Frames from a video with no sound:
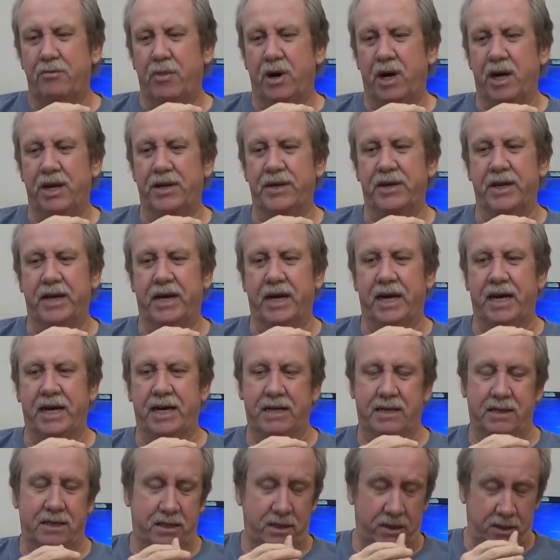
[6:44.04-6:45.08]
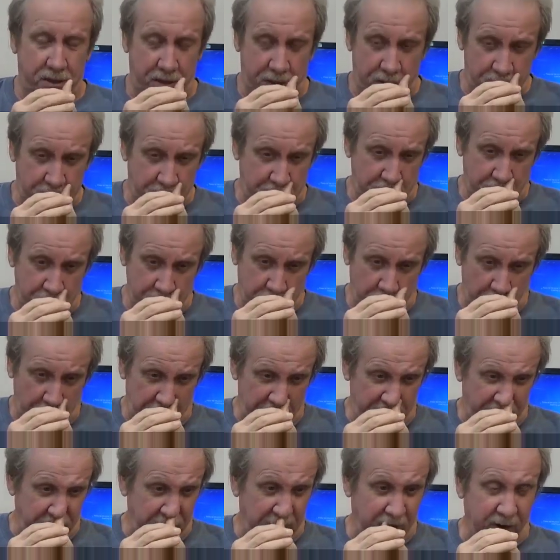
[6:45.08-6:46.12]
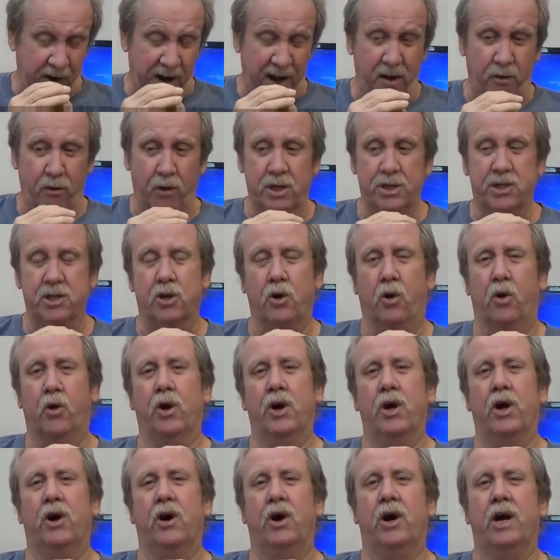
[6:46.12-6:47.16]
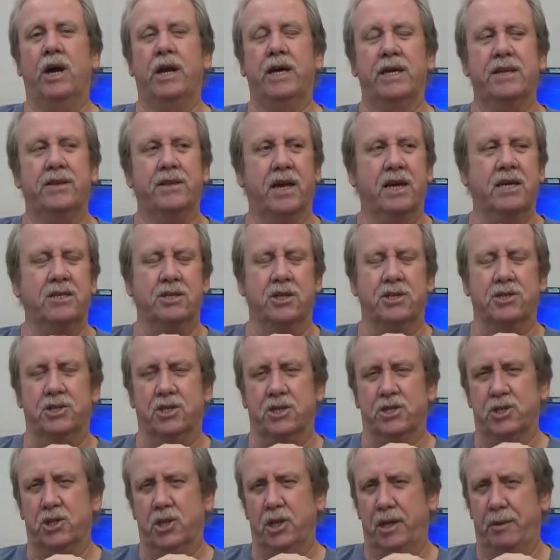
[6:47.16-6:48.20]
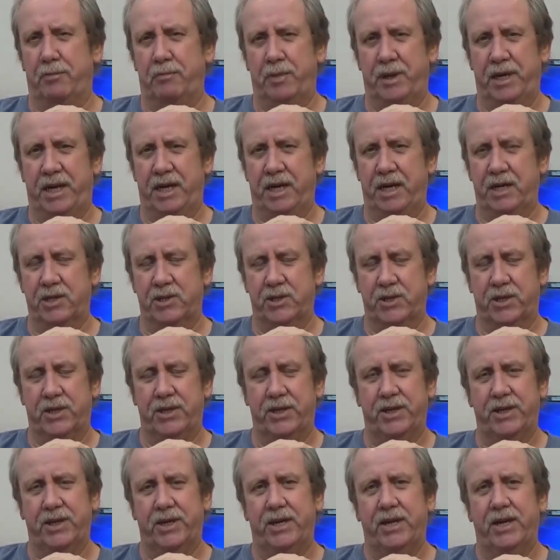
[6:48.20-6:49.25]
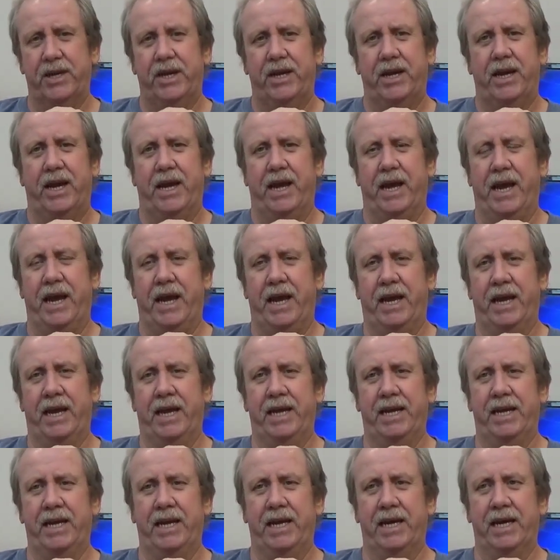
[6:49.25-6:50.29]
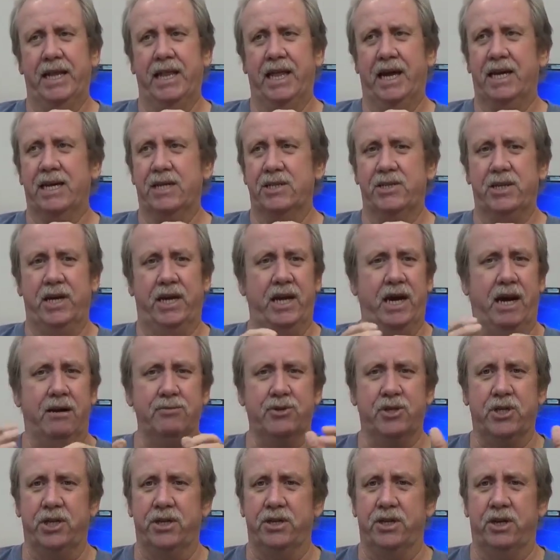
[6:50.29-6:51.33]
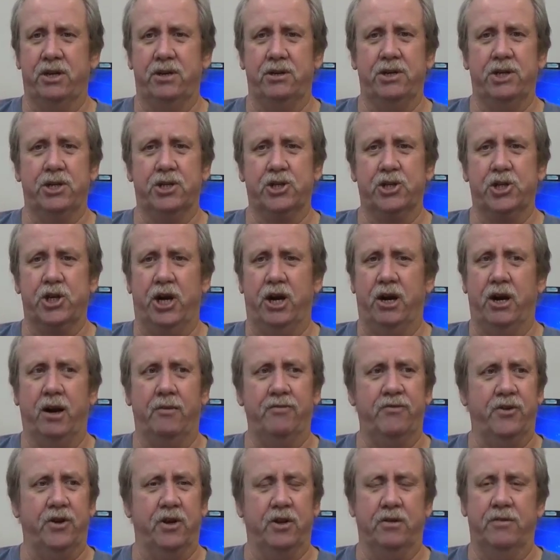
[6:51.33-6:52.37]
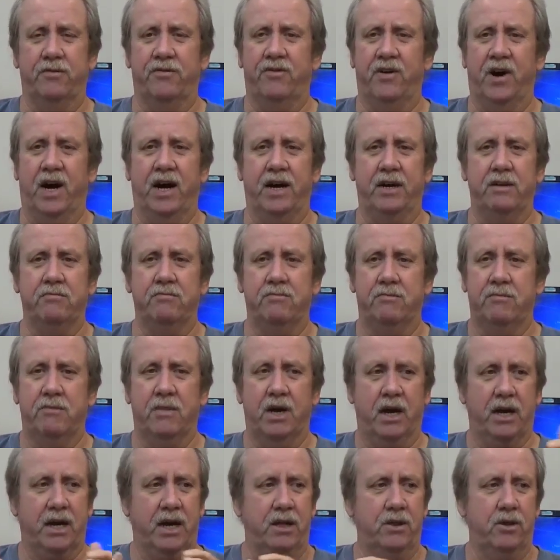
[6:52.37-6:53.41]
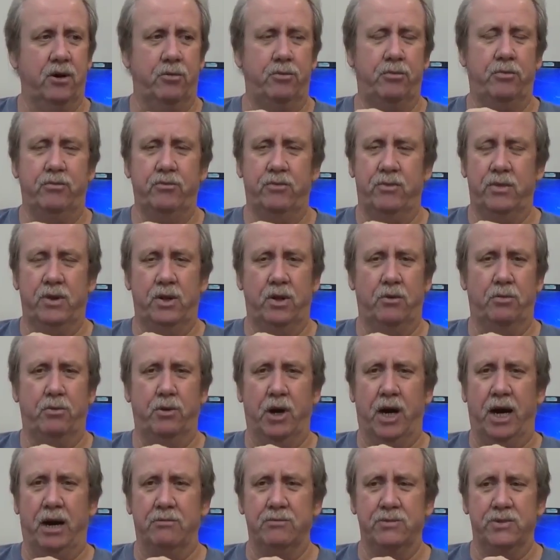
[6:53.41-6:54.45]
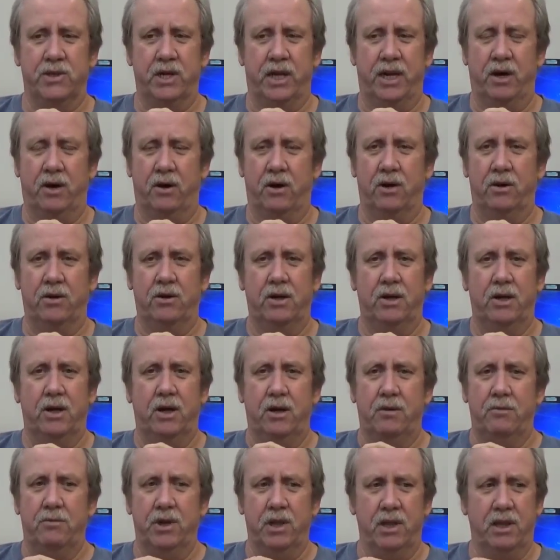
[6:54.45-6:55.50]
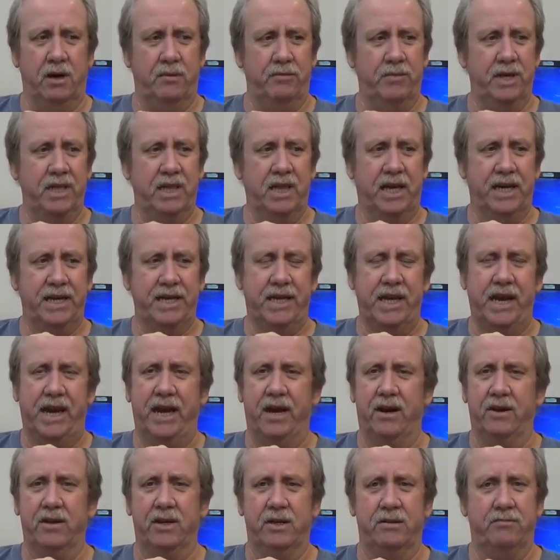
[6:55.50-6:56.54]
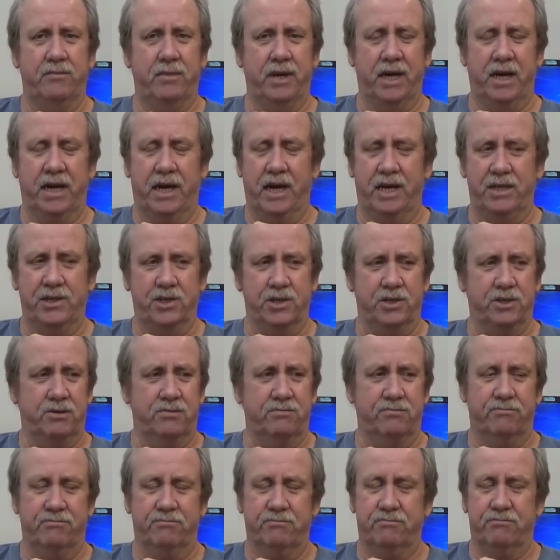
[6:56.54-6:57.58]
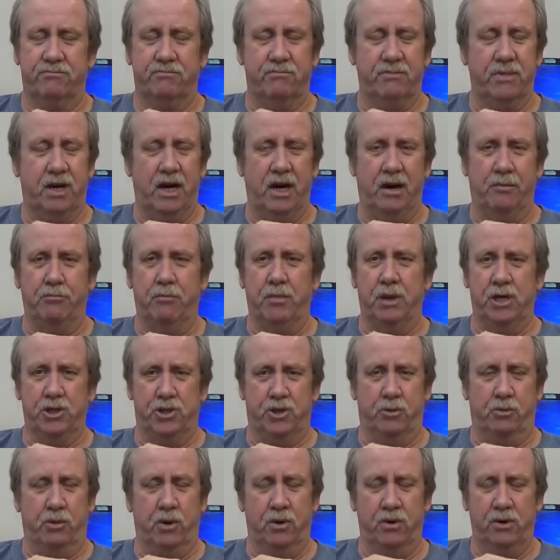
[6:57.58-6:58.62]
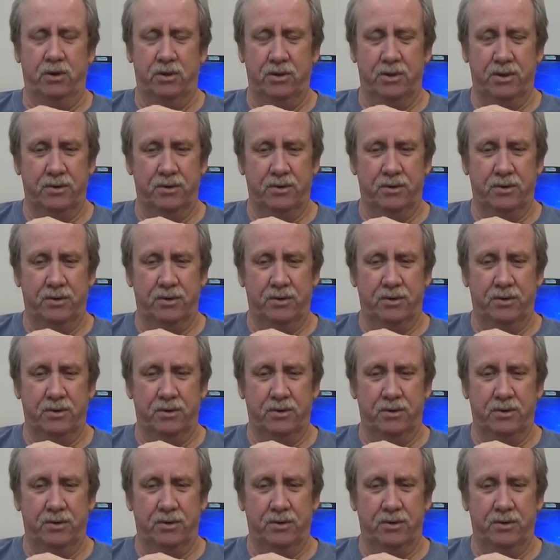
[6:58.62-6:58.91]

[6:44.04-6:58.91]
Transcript: but uh, they're still trying to figure out what's going on. He thinks it's a slip disc. And uh, like I said, I'm sitting here in this chair, I'm feeling fine. I got no no problems at all. But let me lay down and man, I just I'm miserable.